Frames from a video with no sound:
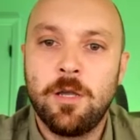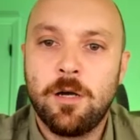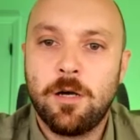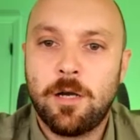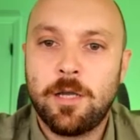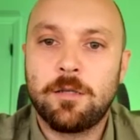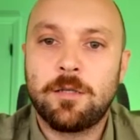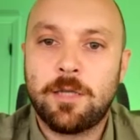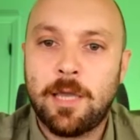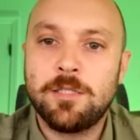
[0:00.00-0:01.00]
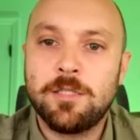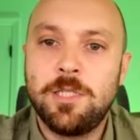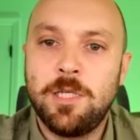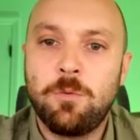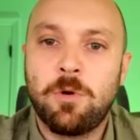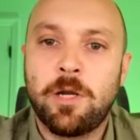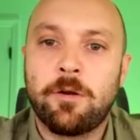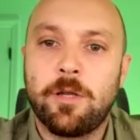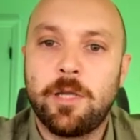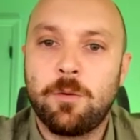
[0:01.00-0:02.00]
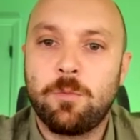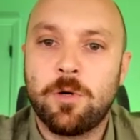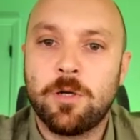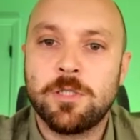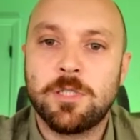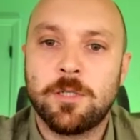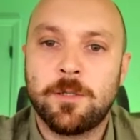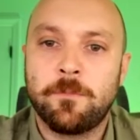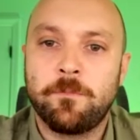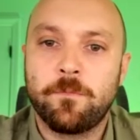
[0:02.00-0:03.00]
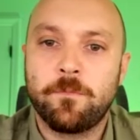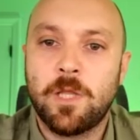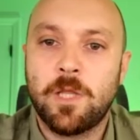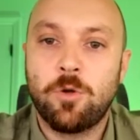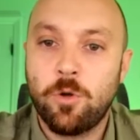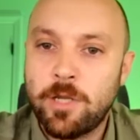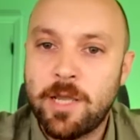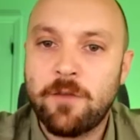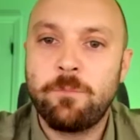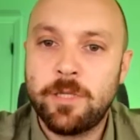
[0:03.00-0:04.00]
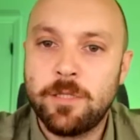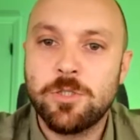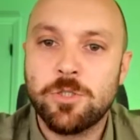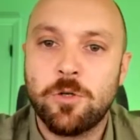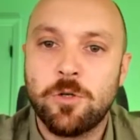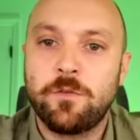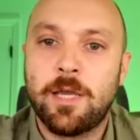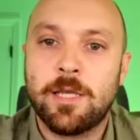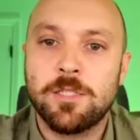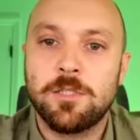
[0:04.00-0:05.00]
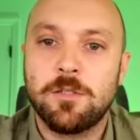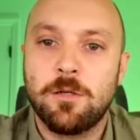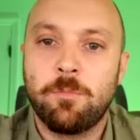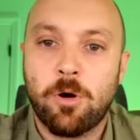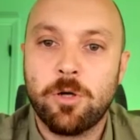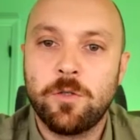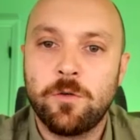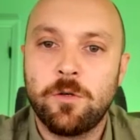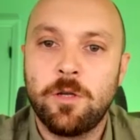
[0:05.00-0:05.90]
I can see where it was um, it could have been served as barter.